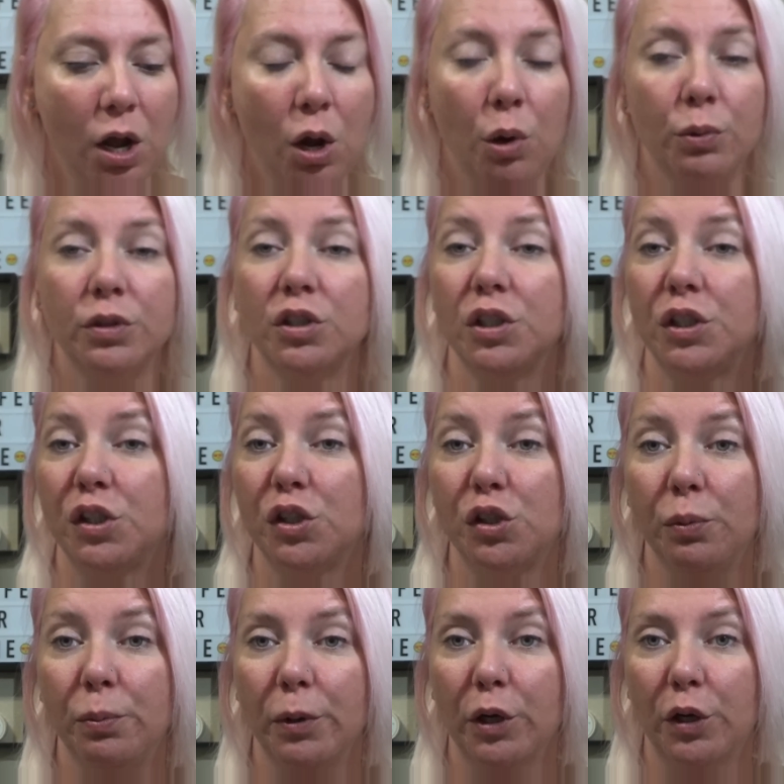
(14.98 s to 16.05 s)
which is
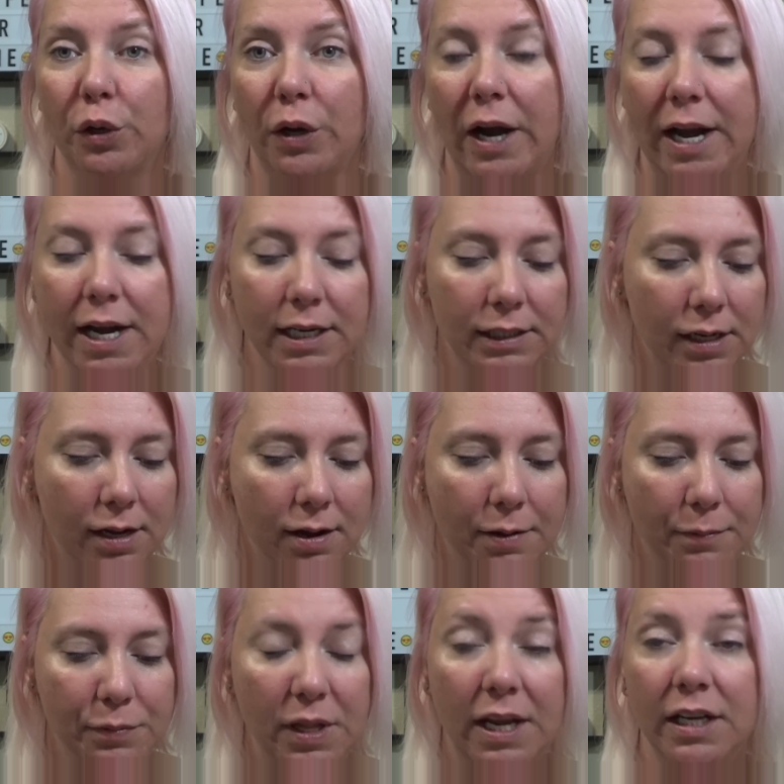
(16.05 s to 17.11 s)
super great.
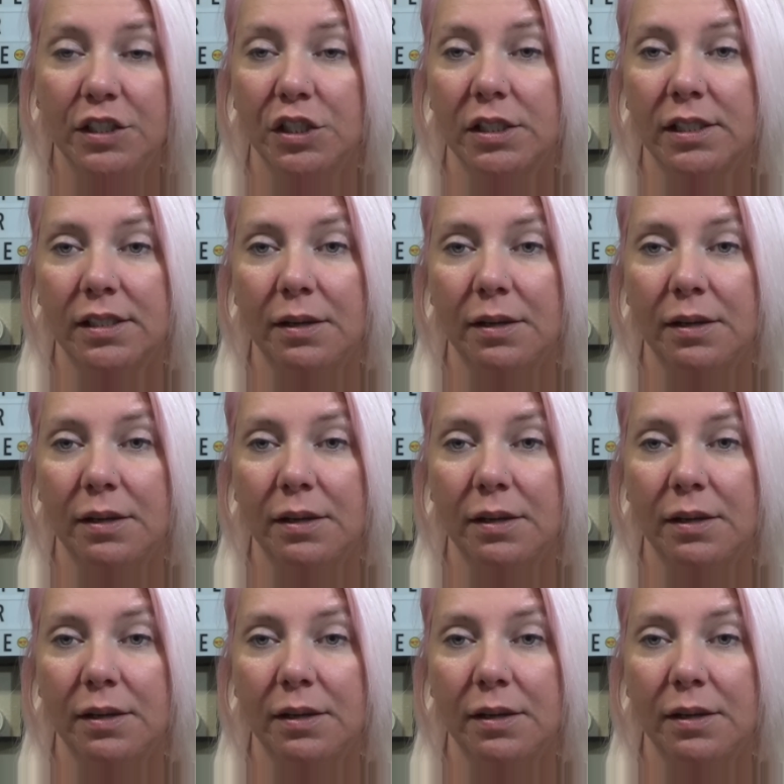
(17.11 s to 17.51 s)
They just